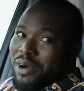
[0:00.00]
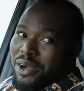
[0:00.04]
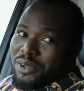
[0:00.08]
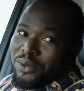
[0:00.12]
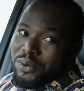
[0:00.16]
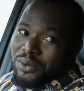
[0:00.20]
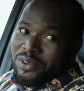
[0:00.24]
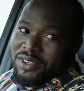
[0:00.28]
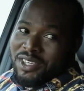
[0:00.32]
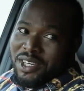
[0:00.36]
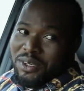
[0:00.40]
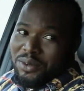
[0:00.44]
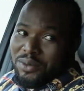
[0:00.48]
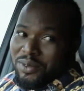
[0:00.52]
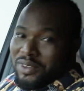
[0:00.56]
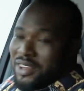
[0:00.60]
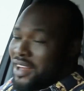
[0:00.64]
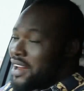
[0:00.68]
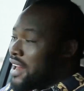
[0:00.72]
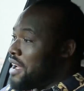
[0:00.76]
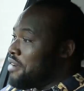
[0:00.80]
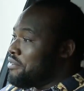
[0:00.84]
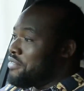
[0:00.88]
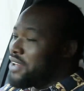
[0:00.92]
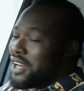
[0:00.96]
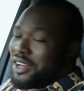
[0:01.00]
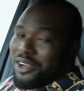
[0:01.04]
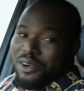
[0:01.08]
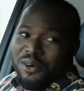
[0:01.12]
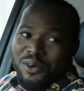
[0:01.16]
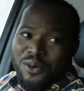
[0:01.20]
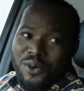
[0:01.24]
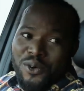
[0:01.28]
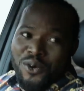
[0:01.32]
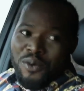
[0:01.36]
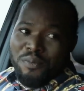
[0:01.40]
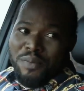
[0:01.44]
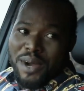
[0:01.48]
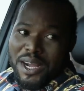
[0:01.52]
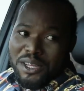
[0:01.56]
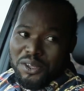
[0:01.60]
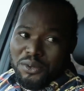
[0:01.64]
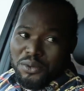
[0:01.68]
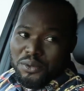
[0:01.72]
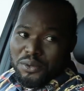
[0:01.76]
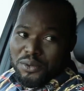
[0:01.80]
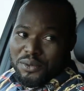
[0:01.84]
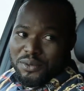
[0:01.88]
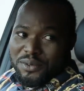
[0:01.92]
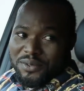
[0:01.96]
about to settle down after the whole
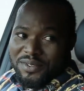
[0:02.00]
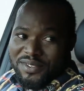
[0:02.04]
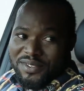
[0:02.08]
battle.